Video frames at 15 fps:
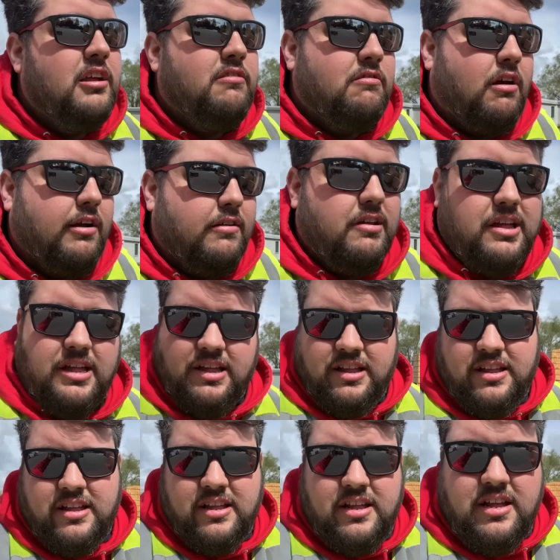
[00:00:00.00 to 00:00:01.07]
Right,
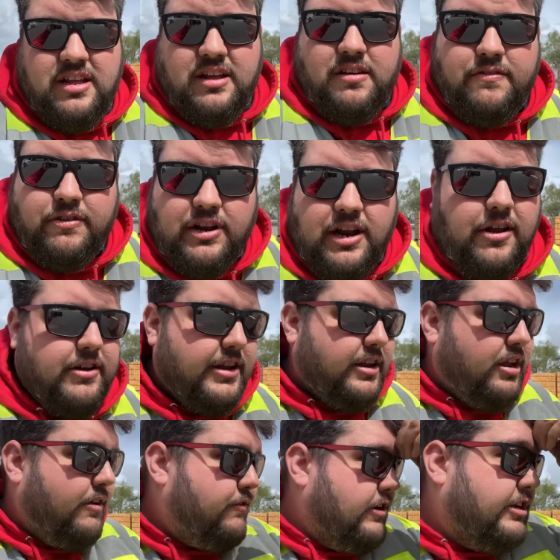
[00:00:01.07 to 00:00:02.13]
fully loaded,
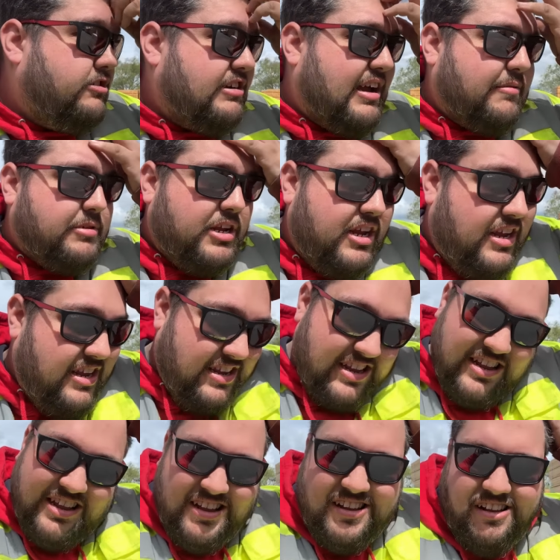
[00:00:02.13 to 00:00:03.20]
fully strapped.
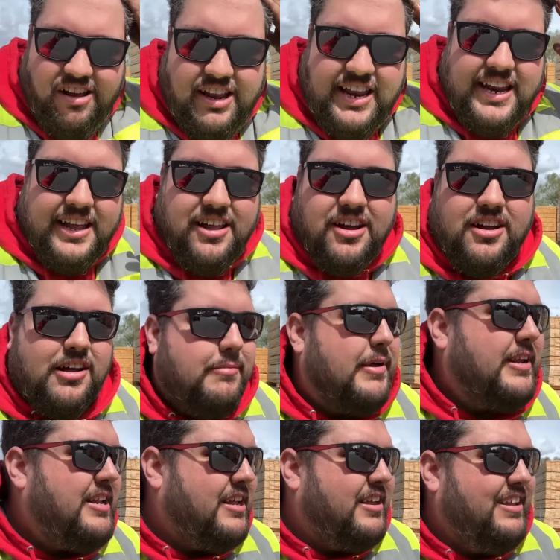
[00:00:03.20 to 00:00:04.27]
I need a haircut,
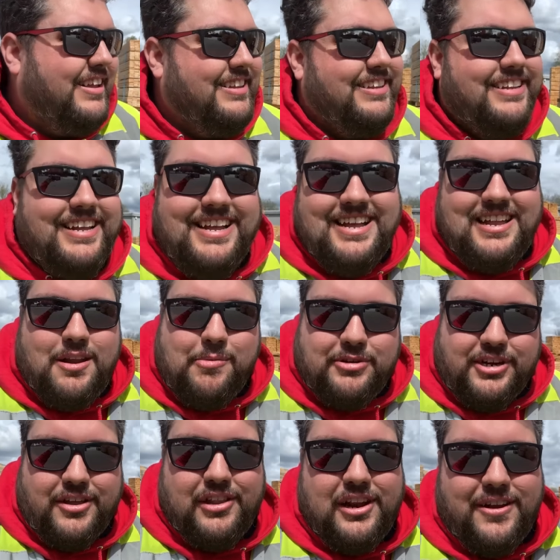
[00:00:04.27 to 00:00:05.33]
man. Let me
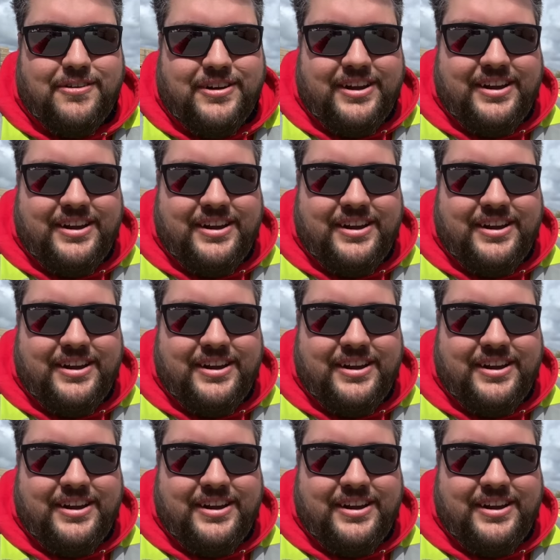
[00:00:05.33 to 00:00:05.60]
show you the load.